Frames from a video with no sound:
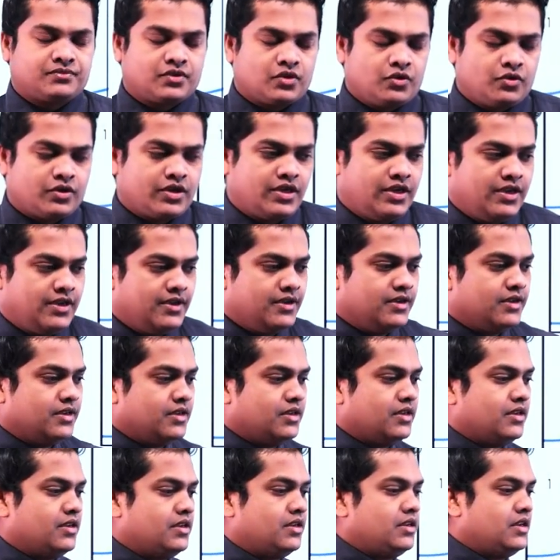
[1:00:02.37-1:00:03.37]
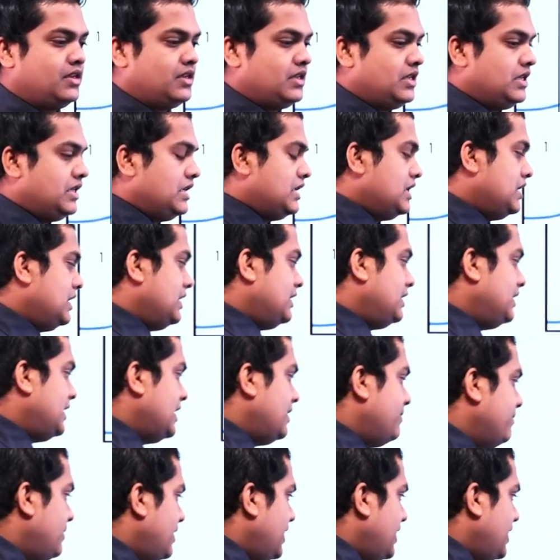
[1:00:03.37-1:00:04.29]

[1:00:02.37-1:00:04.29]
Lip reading: Okay. Then,